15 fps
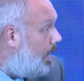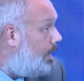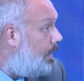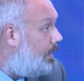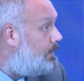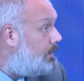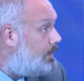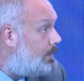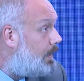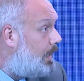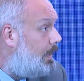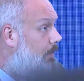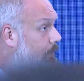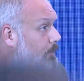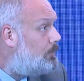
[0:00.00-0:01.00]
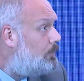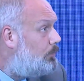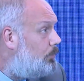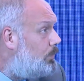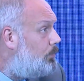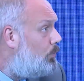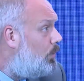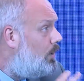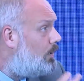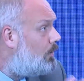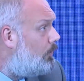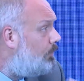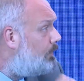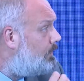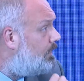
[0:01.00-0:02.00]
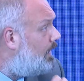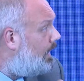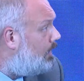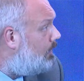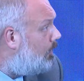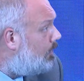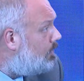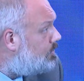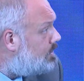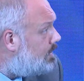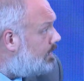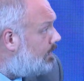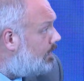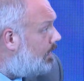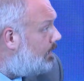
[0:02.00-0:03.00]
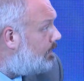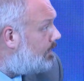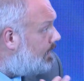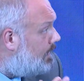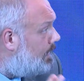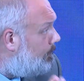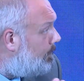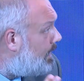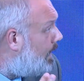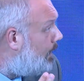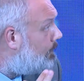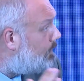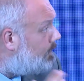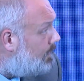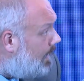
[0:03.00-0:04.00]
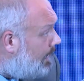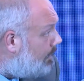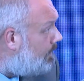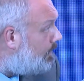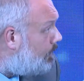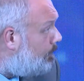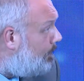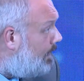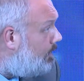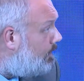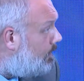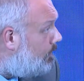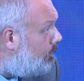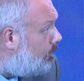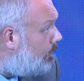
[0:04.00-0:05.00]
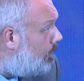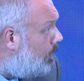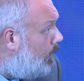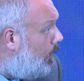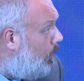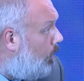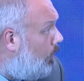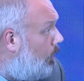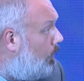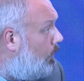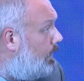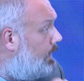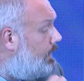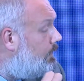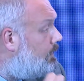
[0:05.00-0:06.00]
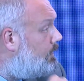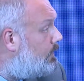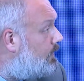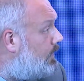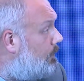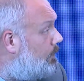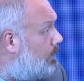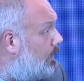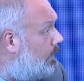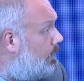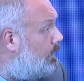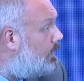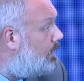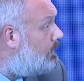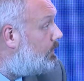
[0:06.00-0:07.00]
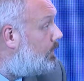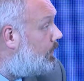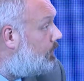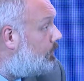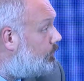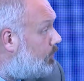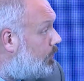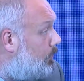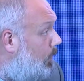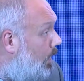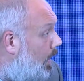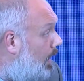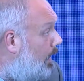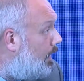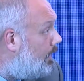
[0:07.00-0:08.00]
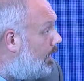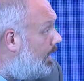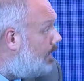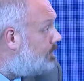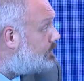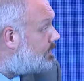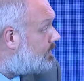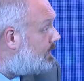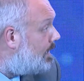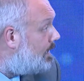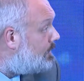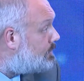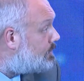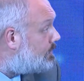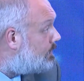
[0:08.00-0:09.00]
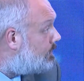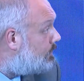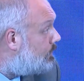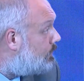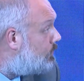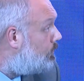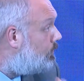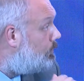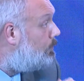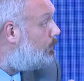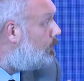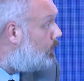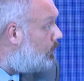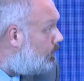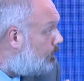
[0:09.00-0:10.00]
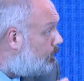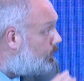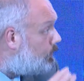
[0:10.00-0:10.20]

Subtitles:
Is it a case that we work on the technology until it becomes less expensive? Or is this something that is going to require legislation to move